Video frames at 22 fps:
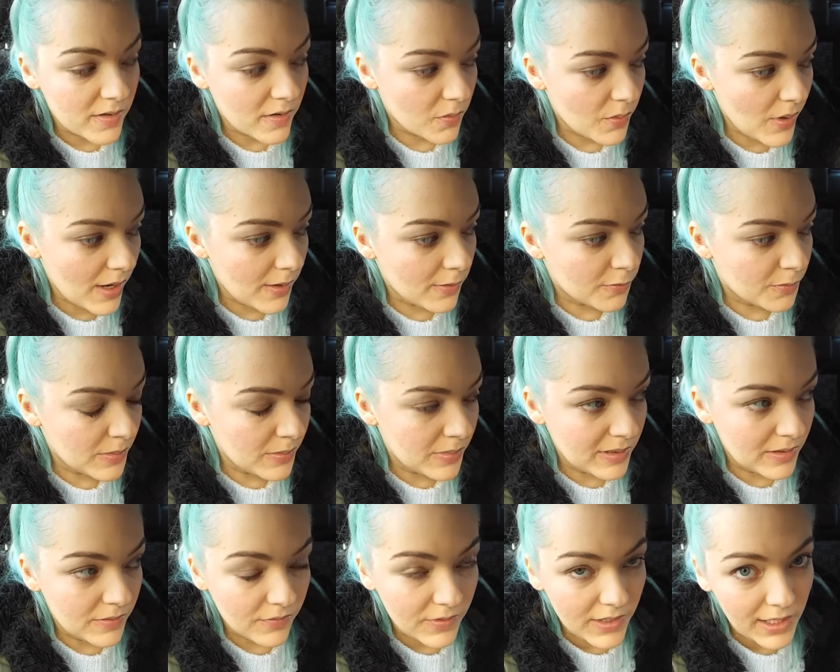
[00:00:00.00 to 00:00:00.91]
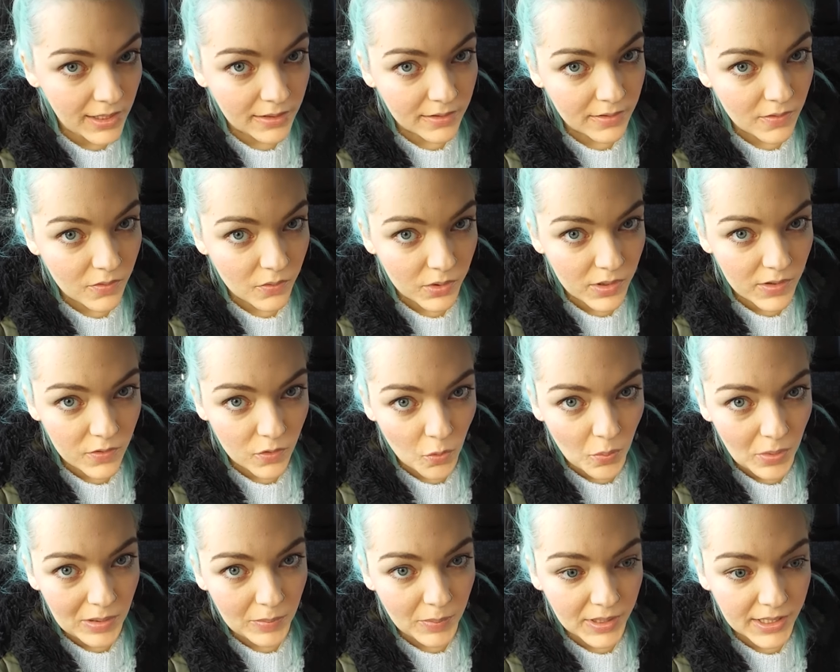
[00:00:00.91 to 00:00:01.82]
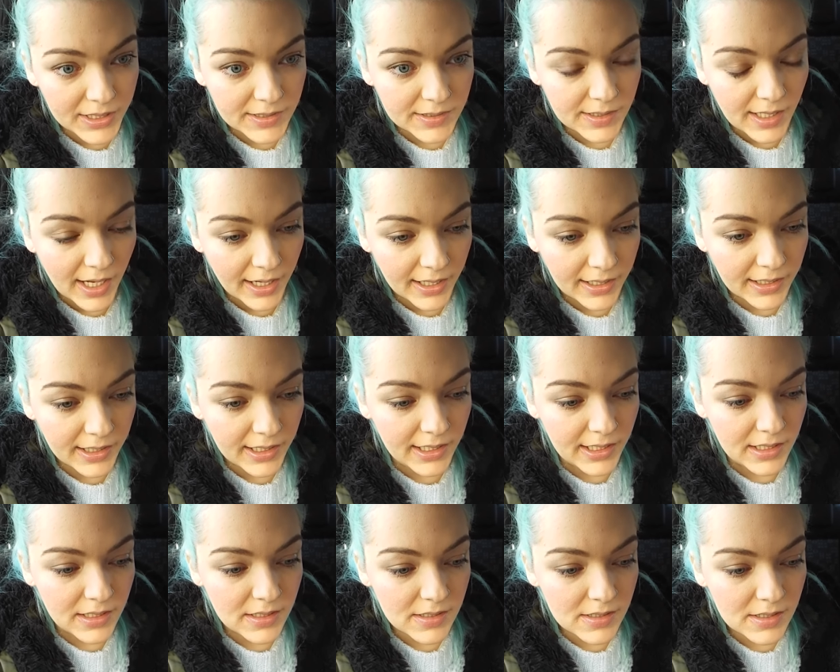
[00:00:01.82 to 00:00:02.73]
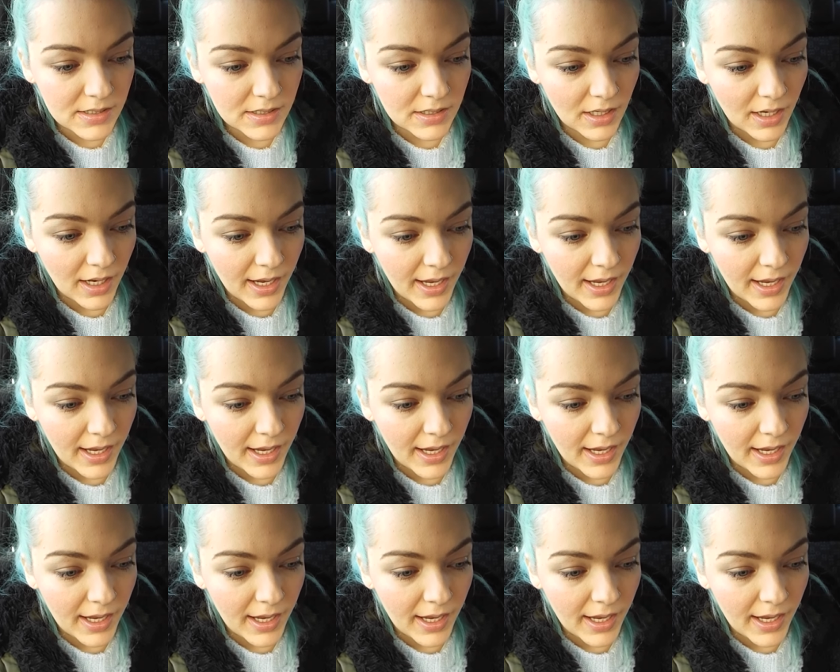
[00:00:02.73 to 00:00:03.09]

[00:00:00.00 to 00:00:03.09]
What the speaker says: as well, with me being vegan, there's only so many places I can eat.